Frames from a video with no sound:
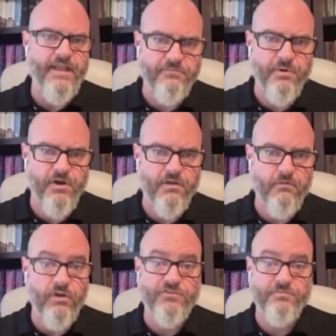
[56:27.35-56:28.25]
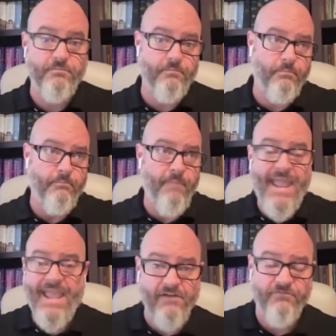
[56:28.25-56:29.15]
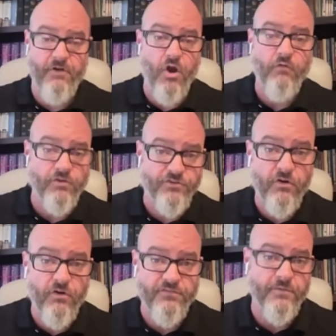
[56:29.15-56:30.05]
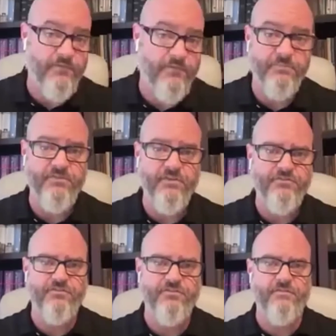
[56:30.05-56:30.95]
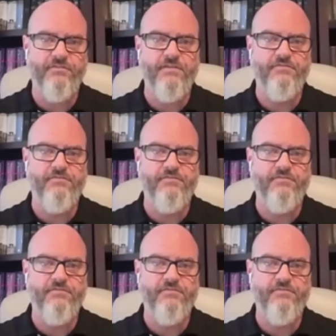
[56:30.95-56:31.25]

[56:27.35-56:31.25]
dan's book which may have overturned some of his positions if,